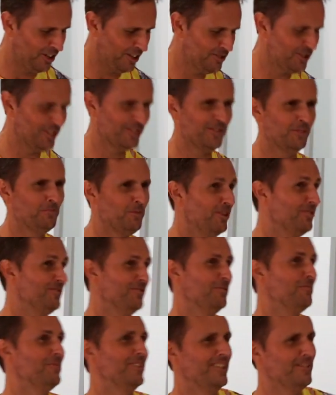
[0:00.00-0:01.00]
not, just the
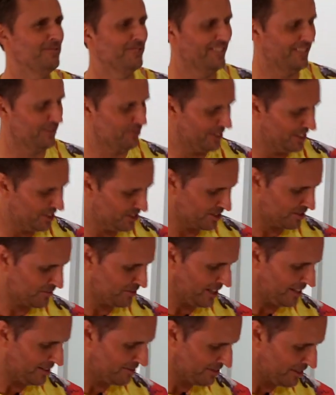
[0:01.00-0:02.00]
person who believes in the religious
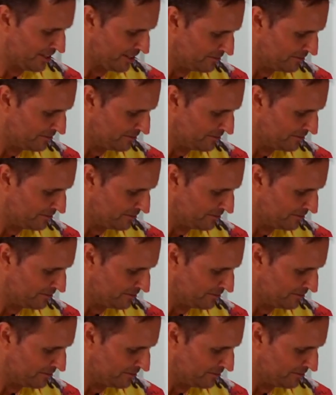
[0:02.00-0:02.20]
faith. Right?